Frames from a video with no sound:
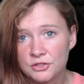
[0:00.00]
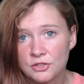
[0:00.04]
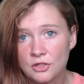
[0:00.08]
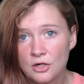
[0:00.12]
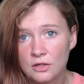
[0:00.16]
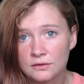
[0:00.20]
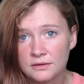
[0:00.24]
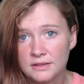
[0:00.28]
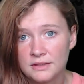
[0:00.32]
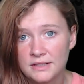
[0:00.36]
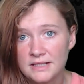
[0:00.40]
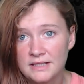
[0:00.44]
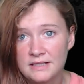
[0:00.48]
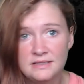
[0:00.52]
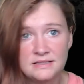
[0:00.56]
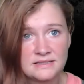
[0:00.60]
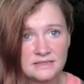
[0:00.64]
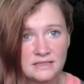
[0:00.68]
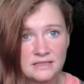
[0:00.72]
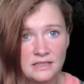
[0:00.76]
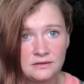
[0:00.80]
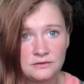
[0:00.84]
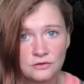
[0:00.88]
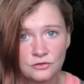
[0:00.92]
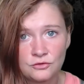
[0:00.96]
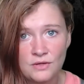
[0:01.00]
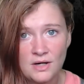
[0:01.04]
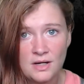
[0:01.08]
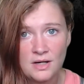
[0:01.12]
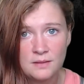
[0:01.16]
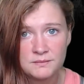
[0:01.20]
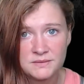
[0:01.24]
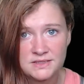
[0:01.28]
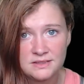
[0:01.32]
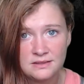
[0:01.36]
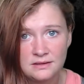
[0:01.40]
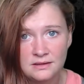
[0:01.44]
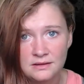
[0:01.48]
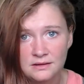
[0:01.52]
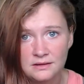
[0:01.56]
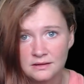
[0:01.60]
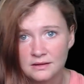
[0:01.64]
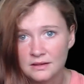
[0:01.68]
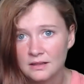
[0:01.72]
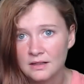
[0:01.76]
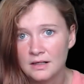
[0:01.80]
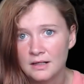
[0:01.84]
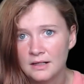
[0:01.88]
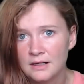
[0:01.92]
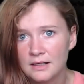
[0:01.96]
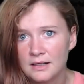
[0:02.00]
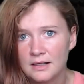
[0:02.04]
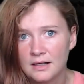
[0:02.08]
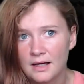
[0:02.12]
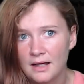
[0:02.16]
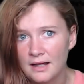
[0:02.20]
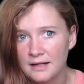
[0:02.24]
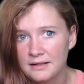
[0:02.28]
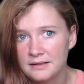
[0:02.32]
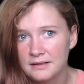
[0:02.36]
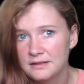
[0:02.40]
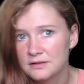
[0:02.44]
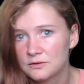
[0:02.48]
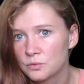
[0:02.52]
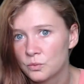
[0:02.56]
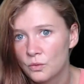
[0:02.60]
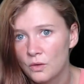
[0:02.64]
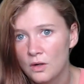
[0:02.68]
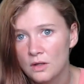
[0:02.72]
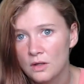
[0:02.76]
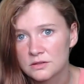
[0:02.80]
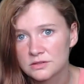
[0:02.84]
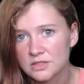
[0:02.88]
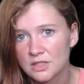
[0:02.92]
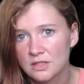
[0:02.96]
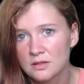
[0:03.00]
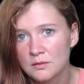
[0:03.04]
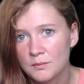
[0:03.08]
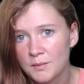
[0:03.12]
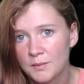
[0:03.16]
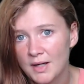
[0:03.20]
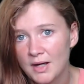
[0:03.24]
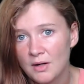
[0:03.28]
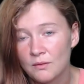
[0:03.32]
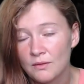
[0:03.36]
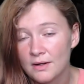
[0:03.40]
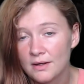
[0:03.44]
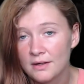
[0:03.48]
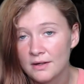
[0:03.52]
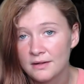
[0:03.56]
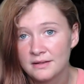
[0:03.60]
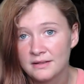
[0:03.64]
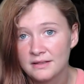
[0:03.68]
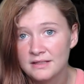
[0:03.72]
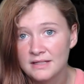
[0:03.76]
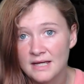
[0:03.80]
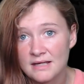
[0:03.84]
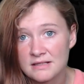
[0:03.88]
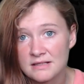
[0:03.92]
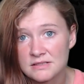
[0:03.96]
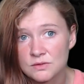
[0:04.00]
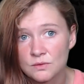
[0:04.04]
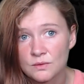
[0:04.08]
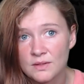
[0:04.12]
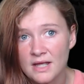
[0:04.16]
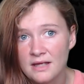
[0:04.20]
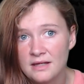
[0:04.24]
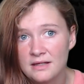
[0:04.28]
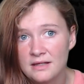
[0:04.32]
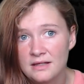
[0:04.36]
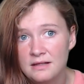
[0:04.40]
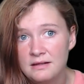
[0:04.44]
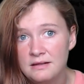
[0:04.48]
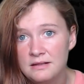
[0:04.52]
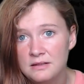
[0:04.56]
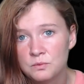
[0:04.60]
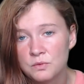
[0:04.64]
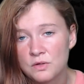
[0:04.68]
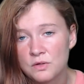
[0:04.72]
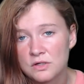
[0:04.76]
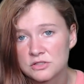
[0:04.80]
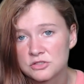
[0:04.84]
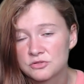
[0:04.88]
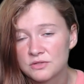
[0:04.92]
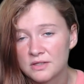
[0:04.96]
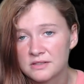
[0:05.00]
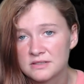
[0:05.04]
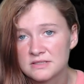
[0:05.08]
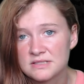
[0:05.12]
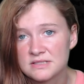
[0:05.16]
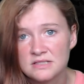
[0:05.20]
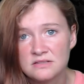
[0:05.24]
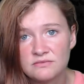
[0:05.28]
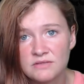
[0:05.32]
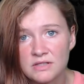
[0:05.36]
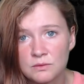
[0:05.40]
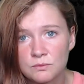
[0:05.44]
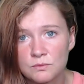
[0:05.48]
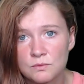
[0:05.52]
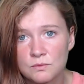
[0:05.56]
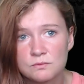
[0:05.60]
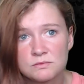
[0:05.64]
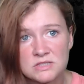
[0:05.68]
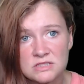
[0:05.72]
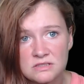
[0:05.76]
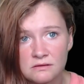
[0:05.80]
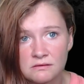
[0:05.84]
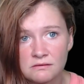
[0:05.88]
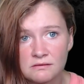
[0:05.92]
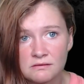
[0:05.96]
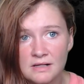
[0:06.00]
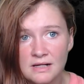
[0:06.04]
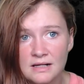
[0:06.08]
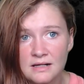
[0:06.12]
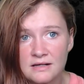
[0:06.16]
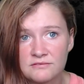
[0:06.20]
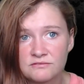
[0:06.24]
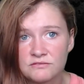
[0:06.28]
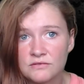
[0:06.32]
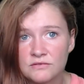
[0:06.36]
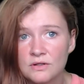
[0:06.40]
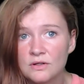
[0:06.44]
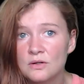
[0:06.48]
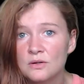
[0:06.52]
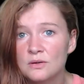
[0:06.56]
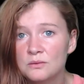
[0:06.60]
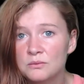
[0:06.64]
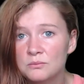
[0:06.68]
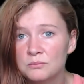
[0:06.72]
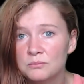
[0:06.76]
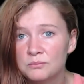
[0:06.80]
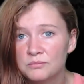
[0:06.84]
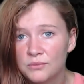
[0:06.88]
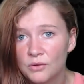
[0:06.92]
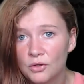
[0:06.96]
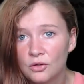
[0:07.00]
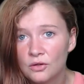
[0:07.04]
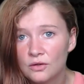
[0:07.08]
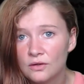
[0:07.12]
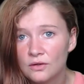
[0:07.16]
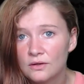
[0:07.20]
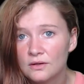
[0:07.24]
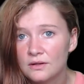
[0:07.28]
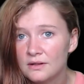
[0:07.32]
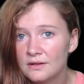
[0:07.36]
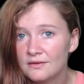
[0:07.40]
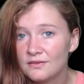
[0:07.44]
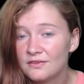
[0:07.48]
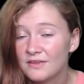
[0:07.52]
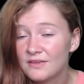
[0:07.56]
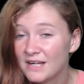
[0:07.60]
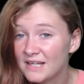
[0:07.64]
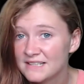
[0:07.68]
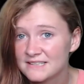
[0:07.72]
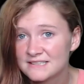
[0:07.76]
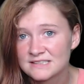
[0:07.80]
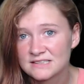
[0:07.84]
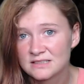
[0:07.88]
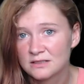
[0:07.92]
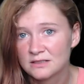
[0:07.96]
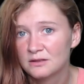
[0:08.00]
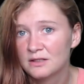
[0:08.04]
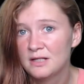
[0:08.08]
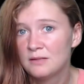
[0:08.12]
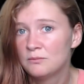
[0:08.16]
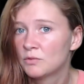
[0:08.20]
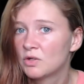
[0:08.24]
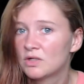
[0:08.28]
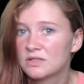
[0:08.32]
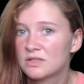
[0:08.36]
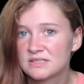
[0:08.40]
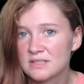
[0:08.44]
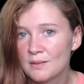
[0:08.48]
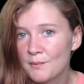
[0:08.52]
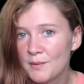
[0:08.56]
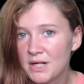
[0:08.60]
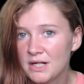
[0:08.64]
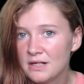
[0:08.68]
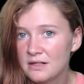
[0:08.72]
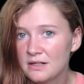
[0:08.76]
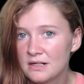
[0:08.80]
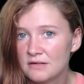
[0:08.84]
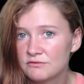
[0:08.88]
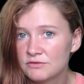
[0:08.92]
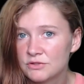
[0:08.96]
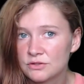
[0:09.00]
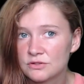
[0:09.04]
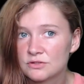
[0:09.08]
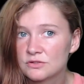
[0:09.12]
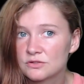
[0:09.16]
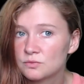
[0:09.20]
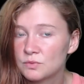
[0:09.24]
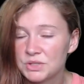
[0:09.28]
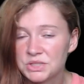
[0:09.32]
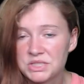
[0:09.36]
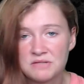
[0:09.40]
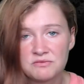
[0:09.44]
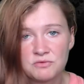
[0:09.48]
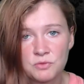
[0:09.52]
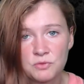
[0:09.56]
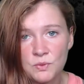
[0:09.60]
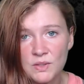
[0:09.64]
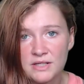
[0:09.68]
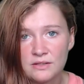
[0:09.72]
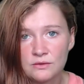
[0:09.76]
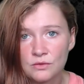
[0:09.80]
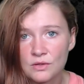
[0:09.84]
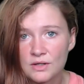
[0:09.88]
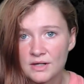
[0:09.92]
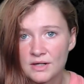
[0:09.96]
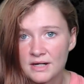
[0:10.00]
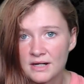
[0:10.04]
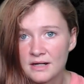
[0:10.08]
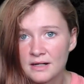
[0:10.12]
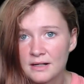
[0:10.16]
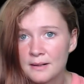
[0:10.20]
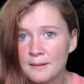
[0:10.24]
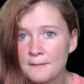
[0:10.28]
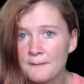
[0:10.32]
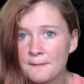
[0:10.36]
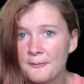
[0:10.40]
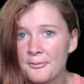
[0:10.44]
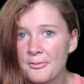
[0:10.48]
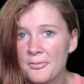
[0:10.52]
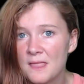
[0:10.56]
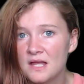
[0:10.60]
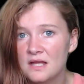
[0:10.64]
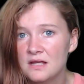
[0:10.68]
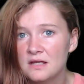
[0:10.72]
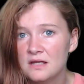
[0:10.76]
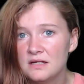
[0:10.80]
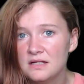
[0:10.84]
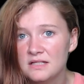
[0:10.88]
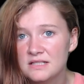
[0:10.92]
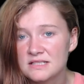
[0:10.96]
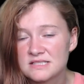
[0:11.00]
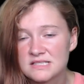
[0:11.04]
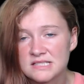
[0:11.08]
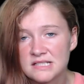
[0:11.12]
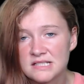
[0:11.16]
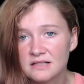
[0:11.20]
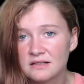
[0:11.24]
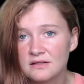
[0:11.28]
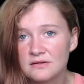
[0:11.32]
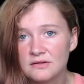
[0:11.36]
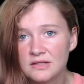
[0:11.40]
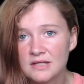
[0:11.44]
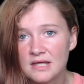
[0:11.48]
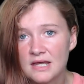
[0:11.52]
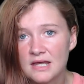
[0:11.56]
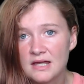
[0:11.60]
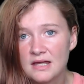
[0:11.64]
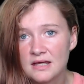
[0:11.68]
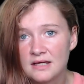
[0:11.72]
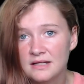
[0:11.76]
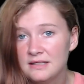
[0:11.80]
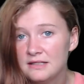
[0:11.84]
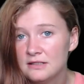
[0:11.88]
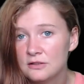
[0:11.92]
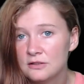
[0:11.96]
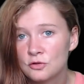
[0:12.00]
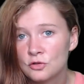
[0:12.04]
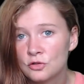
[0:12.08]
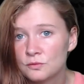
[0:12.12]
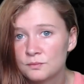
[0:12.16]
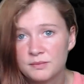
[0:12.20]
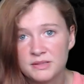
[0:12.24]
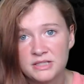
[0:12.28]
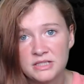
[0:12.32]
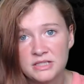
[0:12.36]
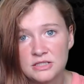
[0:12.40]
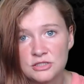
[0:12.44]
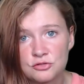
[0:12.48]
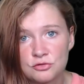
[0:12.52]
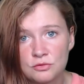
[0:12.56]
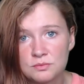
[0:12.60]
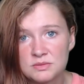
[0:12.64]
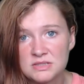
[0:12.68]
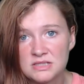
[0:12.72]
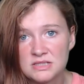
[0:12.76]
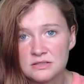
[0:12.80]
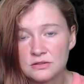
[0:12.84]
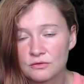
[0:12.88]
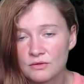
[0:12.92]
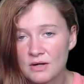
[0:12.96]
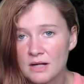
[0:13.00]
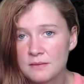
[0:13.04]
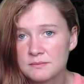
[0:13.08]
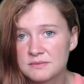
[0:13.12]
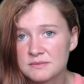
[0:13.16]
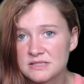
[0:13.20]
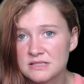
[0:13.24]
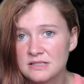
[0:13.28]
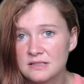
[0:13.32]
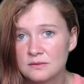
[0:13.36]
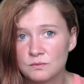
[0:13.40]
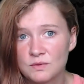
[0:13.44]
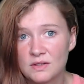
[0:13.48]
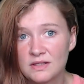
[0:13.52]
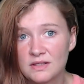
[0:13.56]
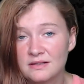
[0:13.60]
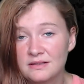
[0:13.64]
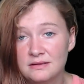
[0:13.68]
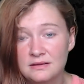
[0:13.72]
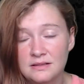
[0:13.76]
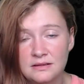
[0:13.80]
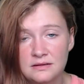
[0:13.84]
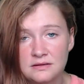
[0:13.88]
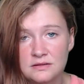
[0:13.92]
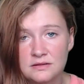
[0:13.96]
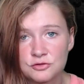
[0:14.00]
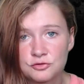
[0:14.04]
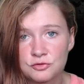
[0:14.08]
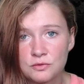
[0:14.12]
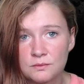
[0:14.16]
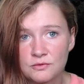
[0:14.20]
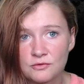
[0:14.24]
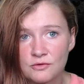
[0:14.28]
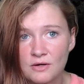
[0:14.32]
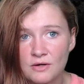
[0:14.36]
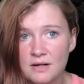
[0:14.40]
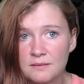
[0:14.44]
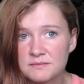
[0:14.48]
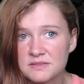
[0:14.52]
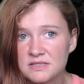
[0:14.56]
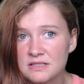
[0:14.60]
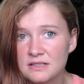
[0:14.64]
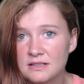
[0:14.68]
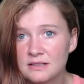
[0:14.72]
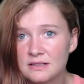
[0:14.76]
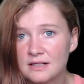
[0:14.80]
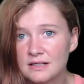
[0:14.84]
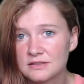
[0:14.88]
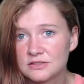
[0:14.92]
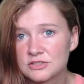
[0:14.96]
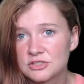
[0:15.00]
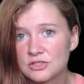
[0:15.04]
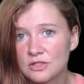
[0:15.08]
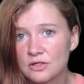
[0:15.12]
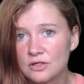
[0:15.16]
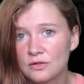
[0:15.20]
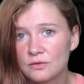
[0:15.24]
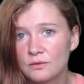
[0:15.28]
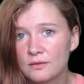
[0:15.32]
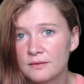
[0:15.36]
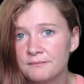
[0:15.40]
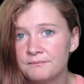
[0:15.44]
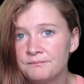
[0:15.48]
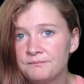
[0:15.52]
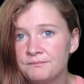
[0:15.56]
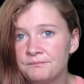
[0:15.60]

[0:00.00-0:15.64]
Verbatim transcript: gone inside the crime scene, and he'd walked all about. Uh, yes, okay, he was trying to see if anyone was still alive, but that is still him contaminating evidence. Whichever way you look at it, he's still in there, and he could be disrupting the crime scene. Well, he did disrupt the crime scene, and so